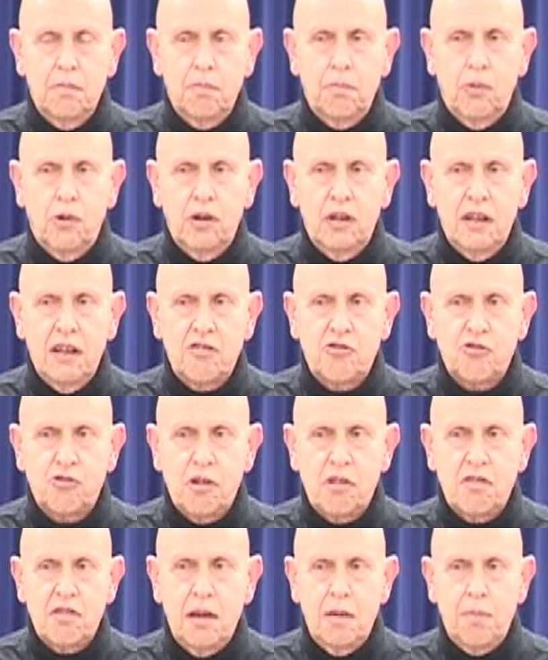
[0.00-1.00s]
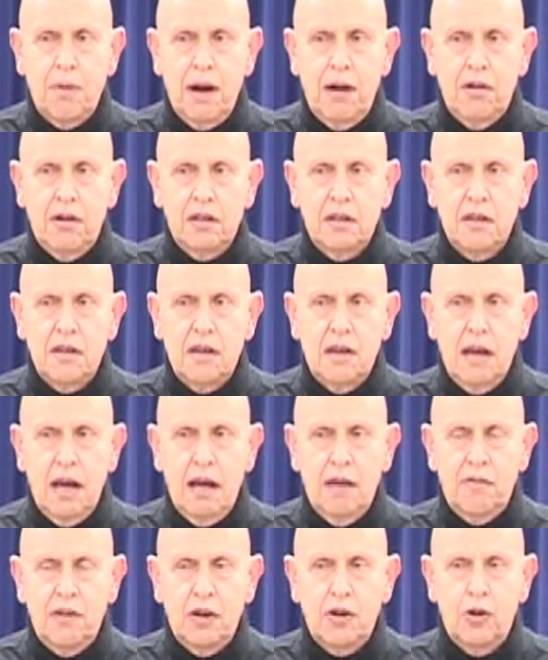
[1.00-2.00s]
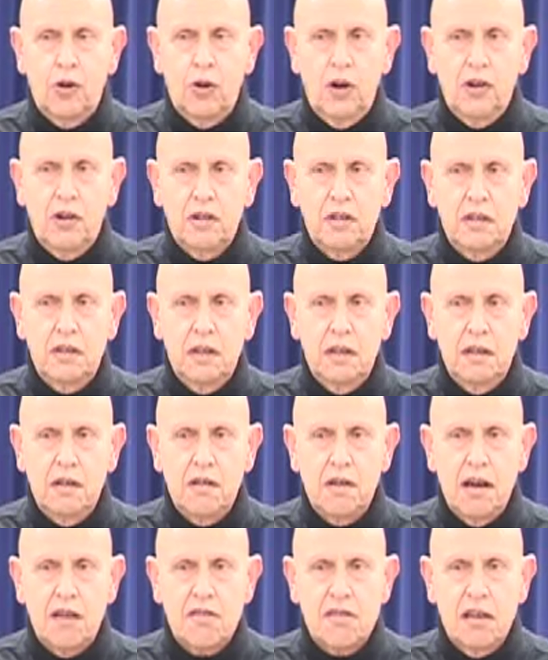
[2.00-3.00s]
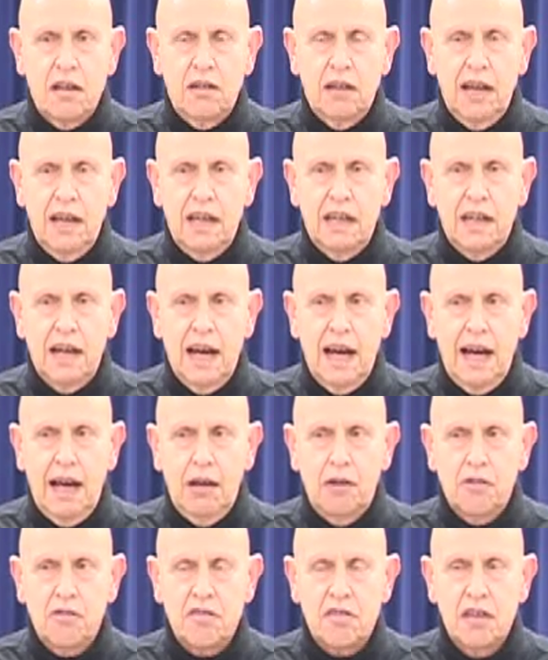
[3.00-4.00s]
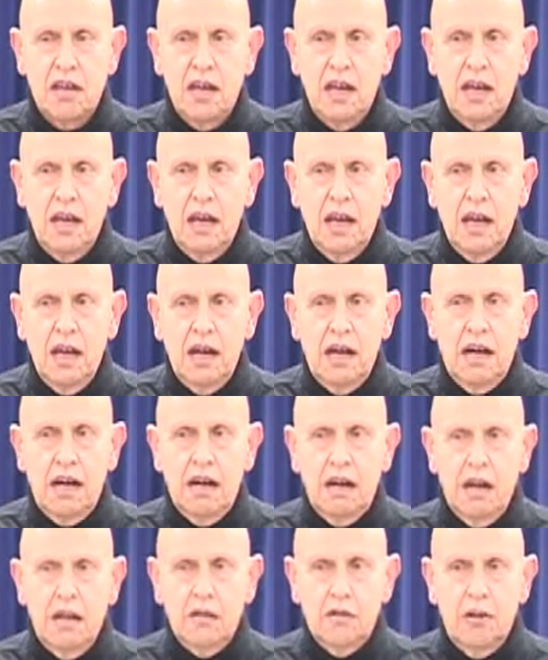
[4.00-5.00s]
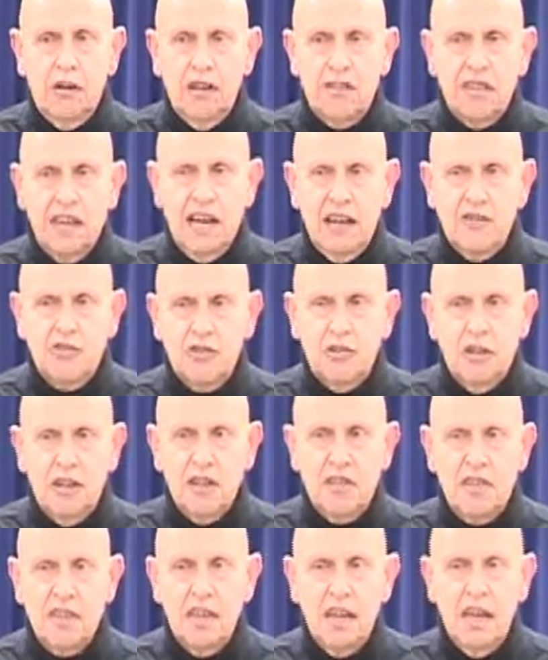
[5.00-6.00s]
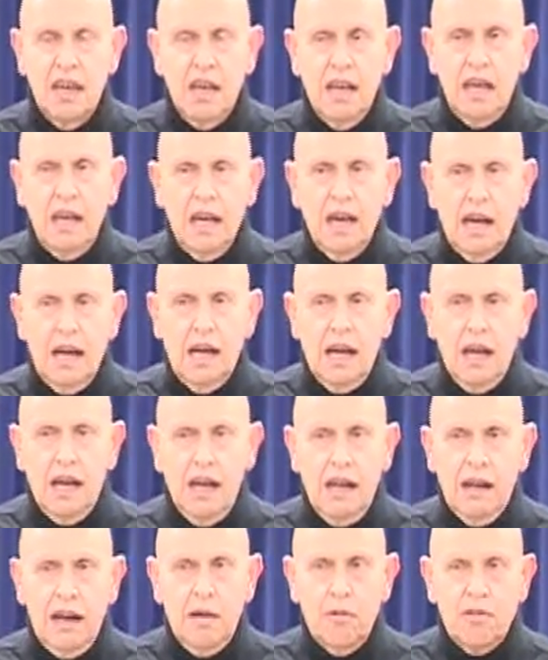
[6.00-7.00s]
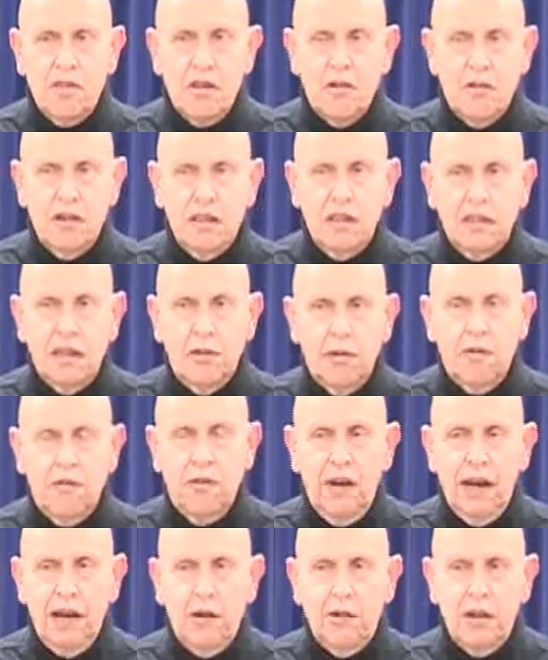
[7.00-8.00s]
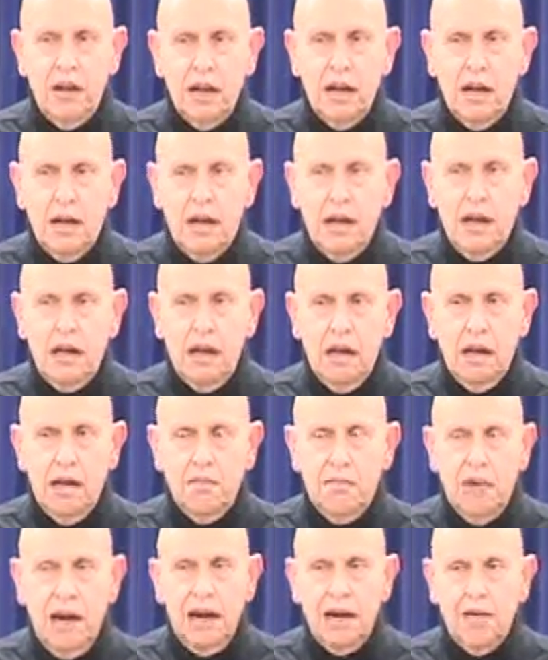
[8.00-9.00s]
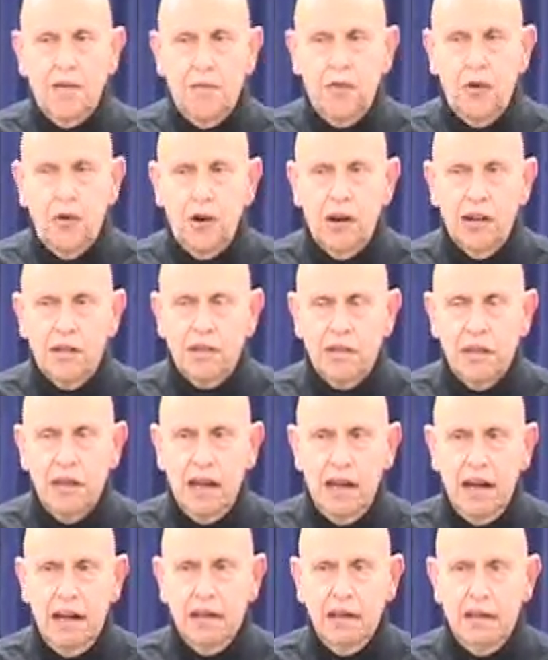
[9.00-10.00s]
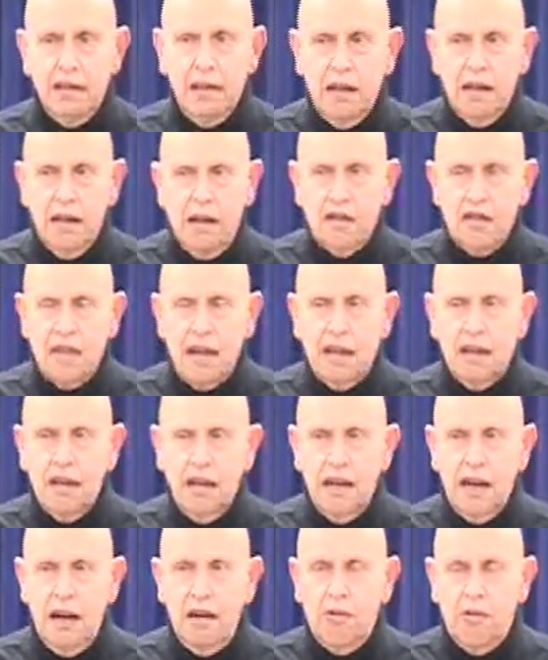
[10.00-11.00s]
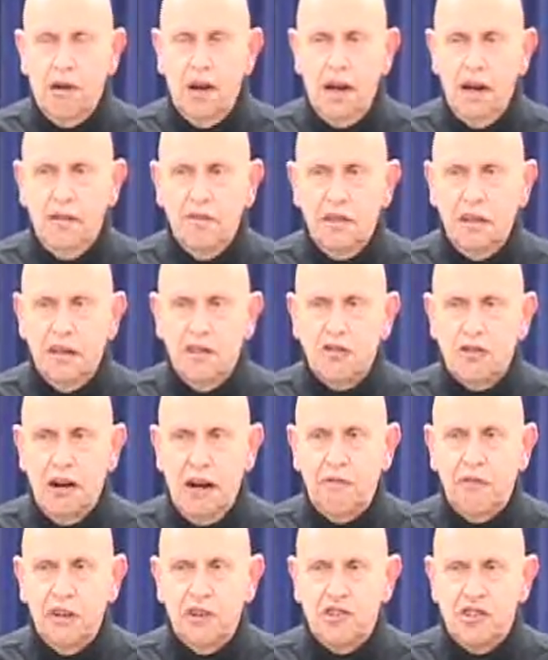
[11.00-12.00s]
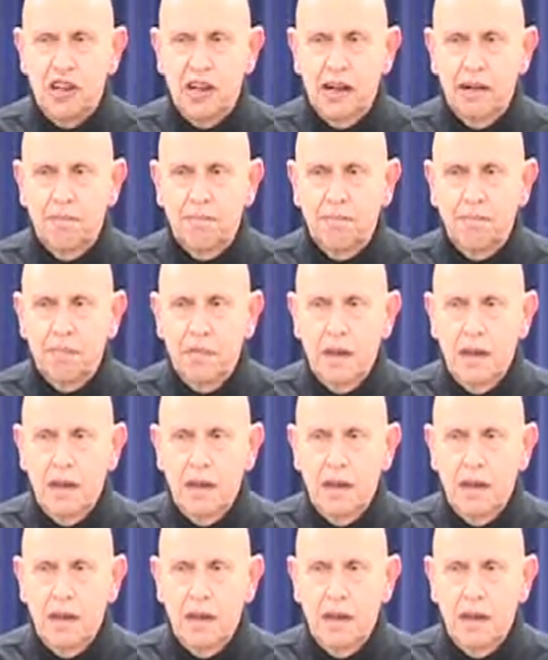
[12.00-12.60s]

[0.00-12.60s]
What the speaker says: more or less apparently having cornered the SLA in a house in Los Angeles. And I was hearing that they were firing back and forth. And suddenly I arrived at a traffic jam.